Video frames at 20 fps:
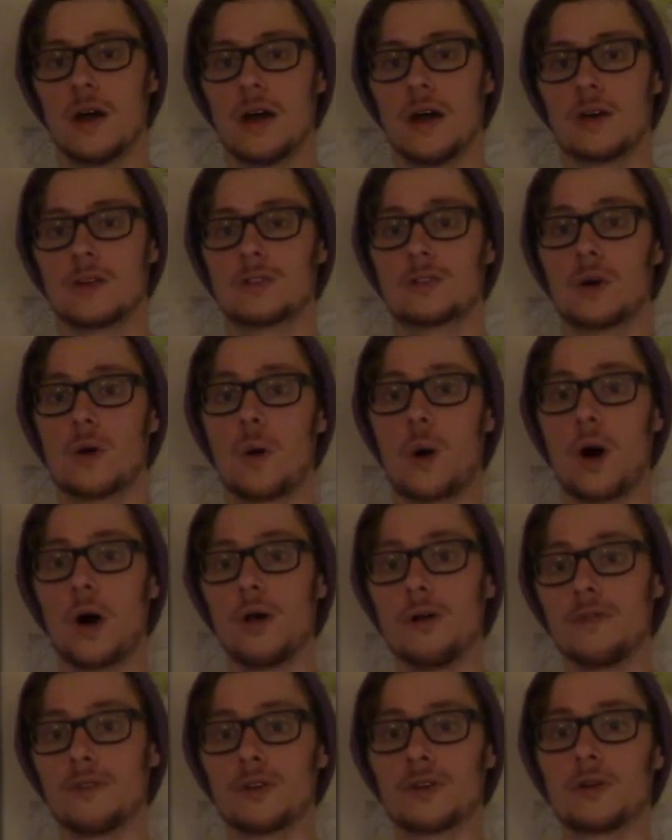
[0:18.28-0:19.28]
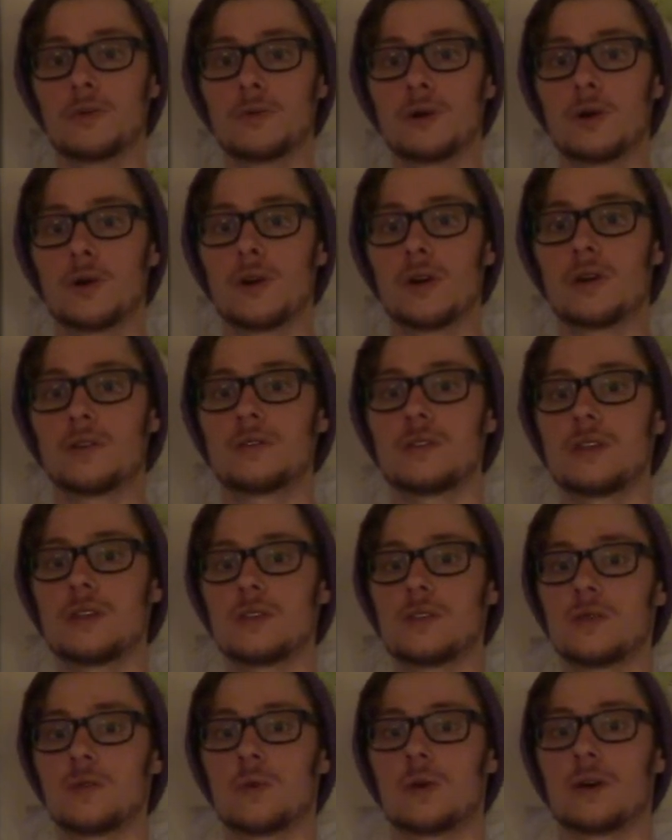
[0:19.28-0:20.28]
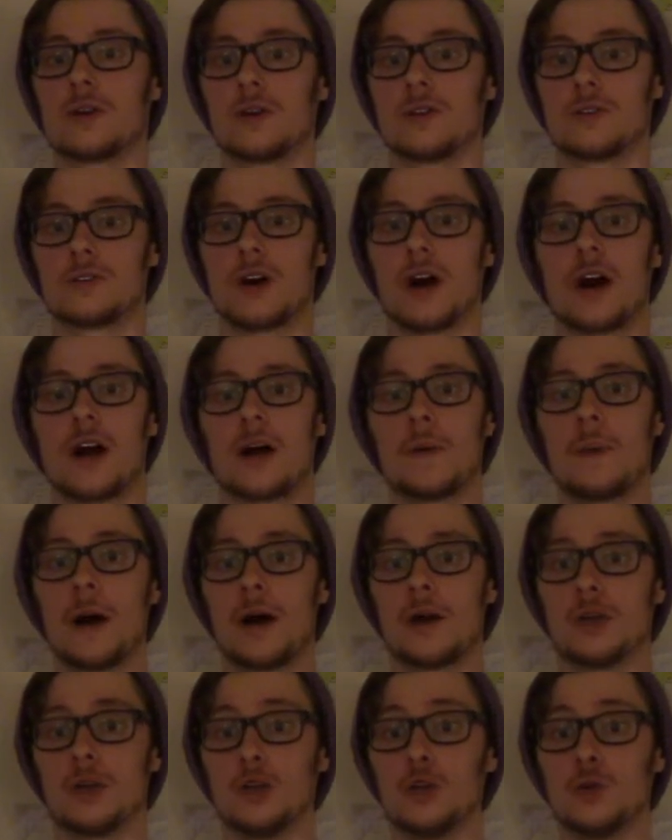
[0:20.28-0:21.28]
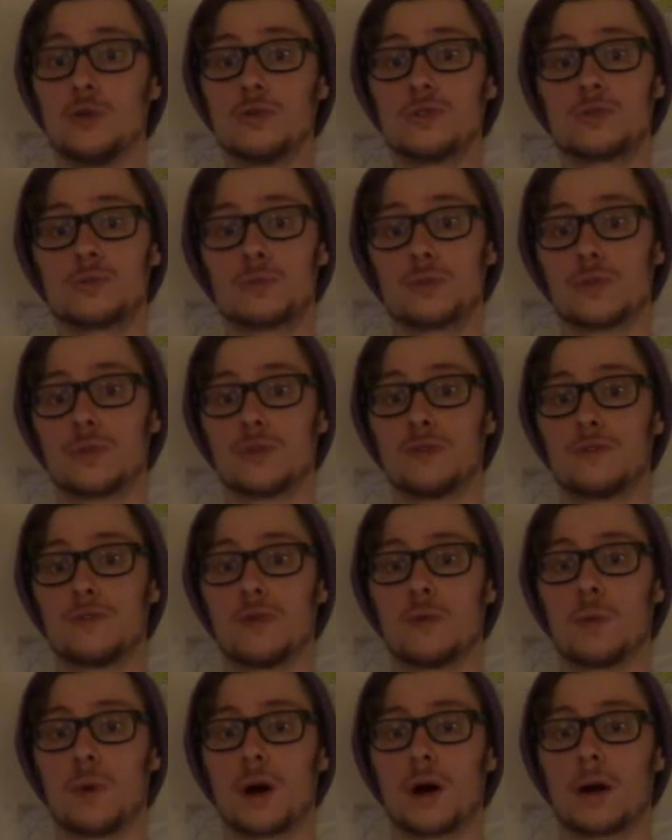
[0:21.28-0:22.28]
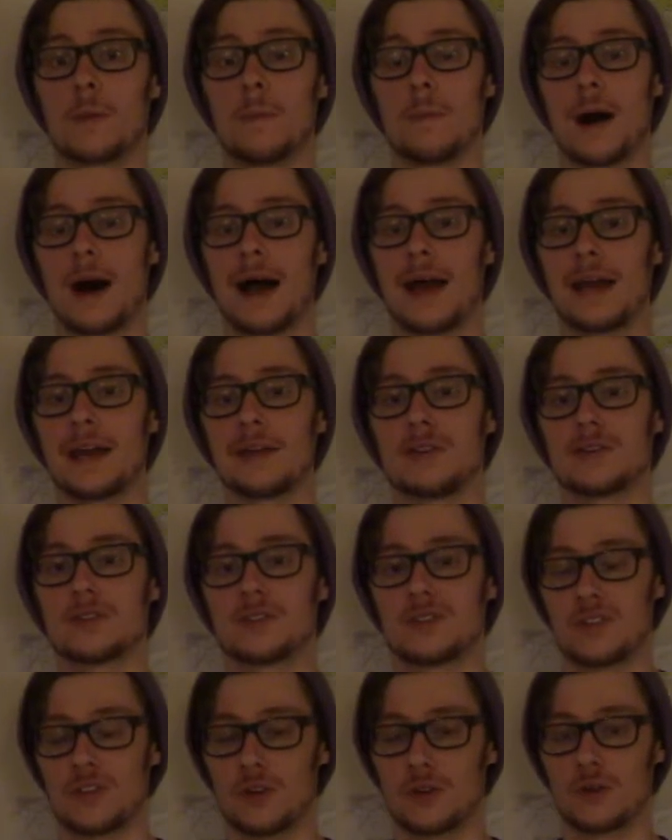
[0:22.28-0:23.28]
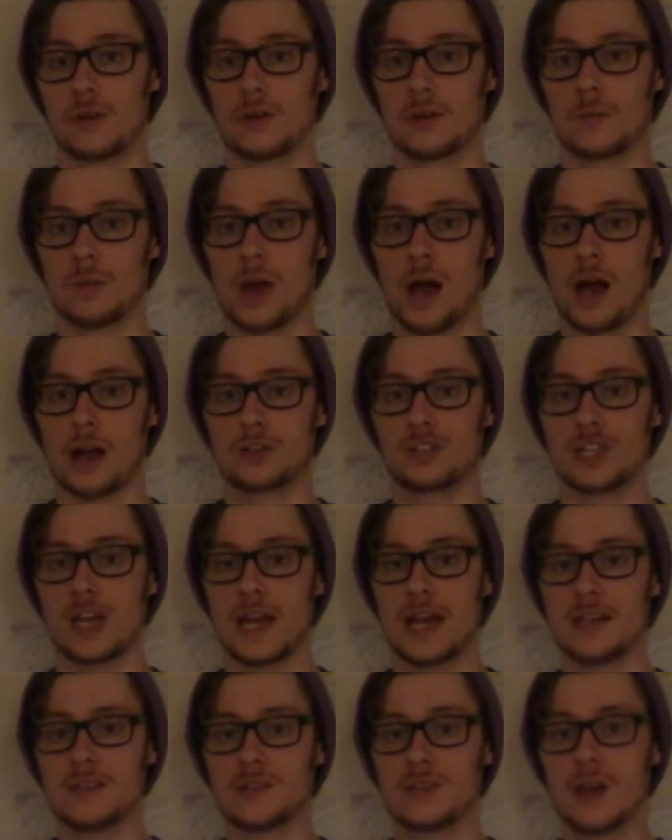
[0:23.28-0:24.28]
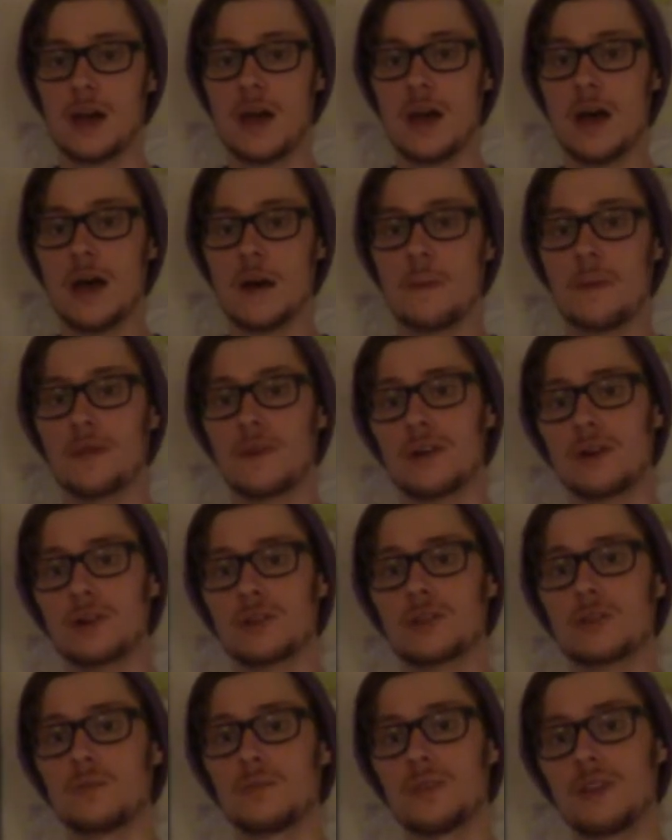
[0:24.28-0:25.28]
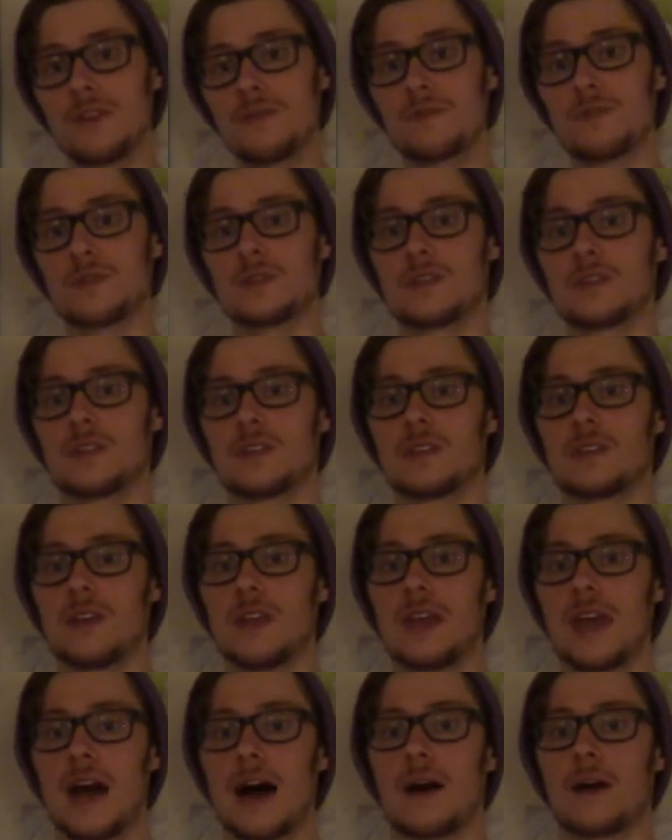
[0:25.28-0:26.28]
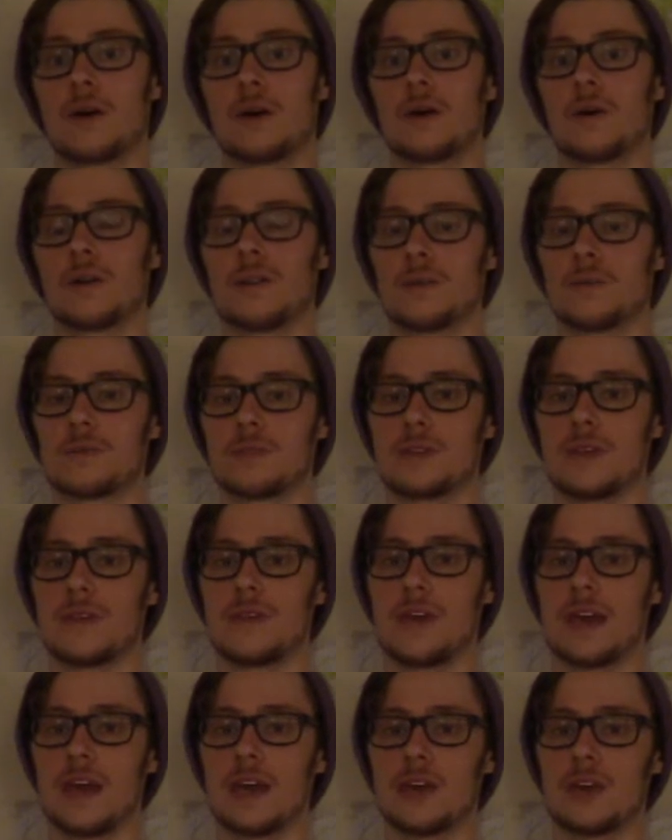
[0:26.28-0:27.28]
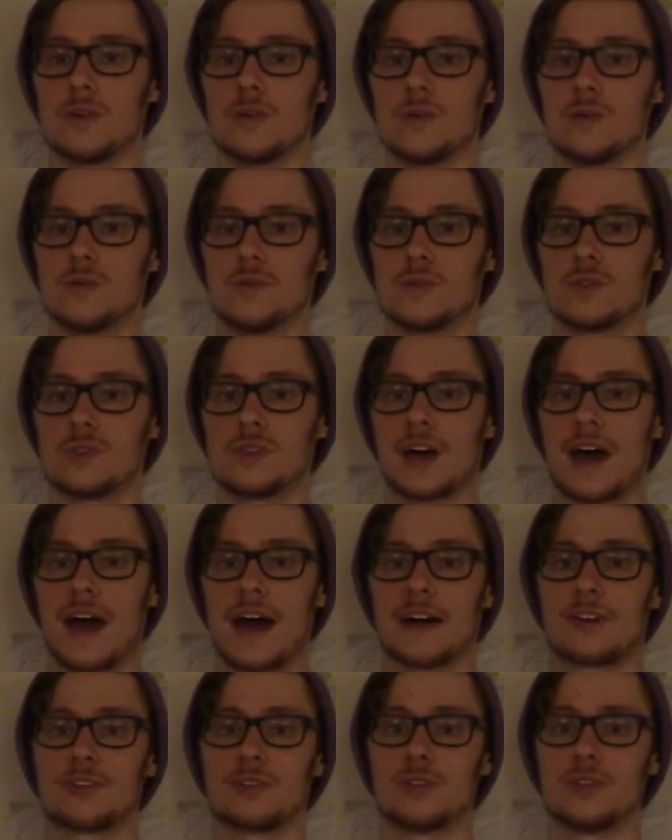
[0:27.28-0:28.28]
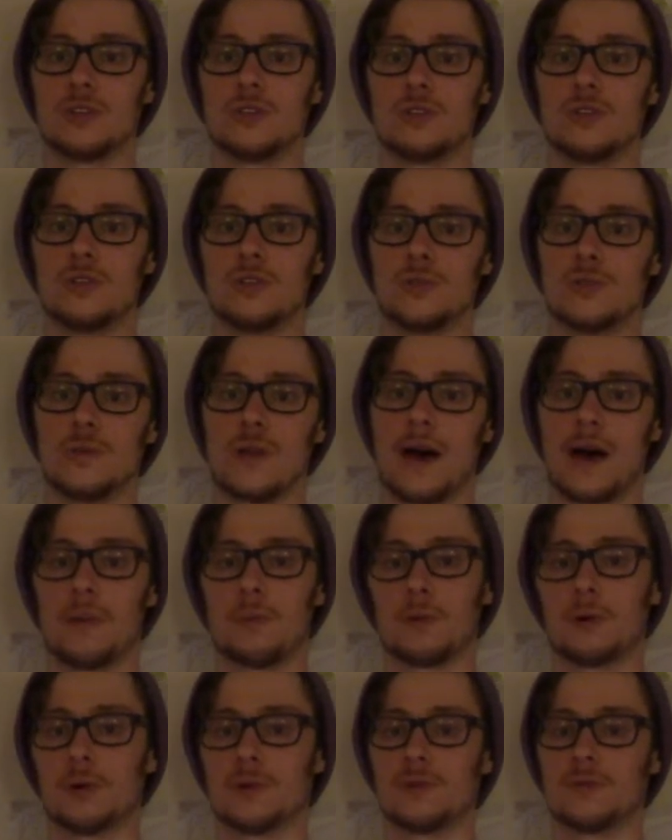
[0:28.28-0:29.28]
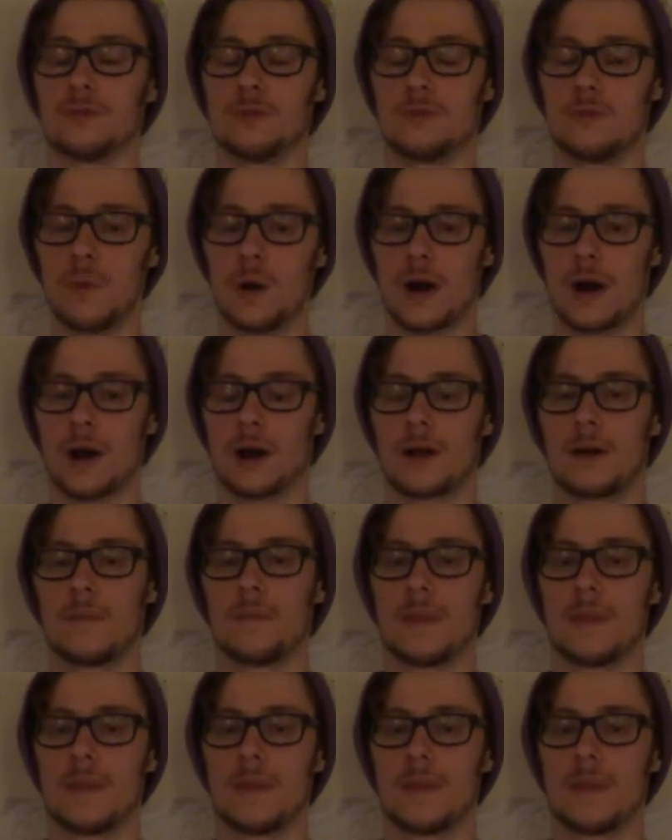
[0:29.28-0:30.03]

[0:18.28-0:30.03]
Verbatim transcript: So all of the cryptocurrencies that we're going to talk about use proof-of-work mining to secure their blockchains, but there are some differences in the algorithms that they use to actually do that proof of work.